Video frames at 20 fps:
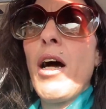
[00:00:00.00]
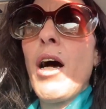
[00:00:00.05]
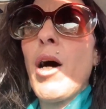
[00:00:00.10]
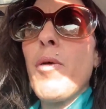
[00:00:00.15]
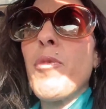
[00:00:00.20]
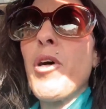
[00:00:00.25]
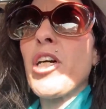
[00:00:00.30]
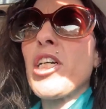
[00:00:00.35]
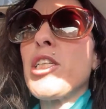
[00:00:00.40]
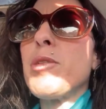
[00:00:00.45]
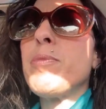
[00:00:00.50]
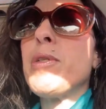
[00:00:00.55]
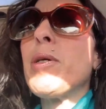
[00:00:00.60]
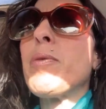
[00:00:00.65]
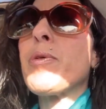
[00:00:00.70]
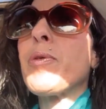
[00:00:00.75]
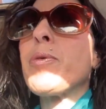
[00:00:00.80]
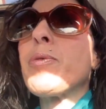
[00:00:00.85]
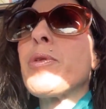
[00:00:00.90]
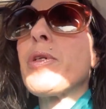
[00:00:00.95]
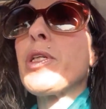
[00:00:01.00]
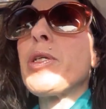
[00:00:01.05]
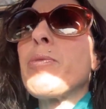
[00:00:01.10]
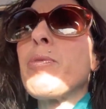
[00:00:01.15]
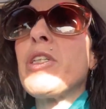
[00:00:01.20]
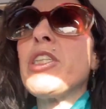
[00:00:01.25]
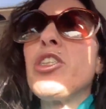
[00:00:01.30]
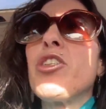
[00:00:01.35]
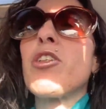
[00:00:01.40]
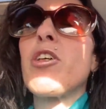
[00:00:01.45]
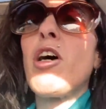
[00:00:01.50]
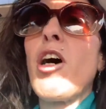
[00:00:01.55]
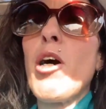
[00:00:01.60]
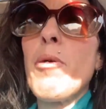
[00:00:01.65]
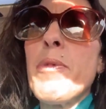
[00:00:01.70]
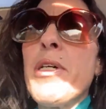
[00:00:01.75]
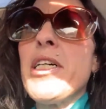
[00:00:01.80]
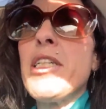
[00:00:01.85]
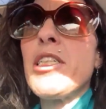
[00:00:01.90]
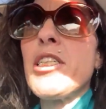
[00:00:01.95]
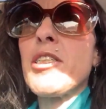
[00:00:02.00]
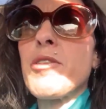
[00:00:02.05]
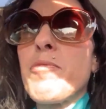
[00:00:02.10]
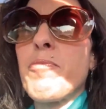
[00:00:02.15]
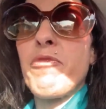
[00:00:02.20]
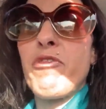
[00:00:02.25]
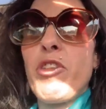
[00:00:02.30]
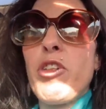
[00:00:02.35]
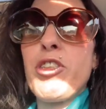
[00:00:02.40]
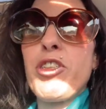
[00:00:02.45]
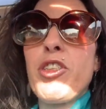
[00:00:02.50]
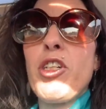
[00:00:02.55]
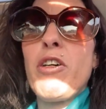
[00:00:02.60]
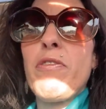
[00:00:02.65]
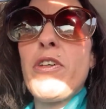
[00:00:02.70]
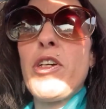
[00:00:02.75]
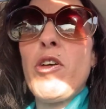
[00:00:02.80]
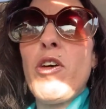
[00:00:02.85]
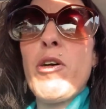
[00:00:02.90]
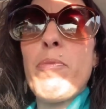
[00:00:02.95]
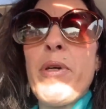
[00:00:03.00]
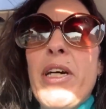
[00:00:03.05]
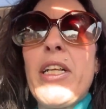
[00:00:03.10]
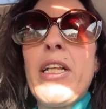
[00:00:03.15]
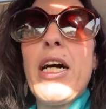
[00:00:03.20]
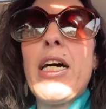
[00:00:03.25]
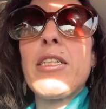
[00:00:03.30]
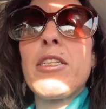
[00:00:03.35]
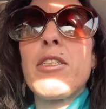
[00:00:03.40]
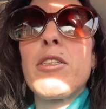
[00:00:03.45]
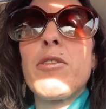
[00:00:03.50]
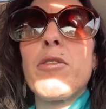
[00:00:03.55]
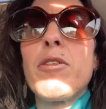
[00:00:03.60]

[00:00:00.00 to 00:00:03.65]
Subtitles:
I'm not going to be able to really read your comments. First off, I don't have my glasses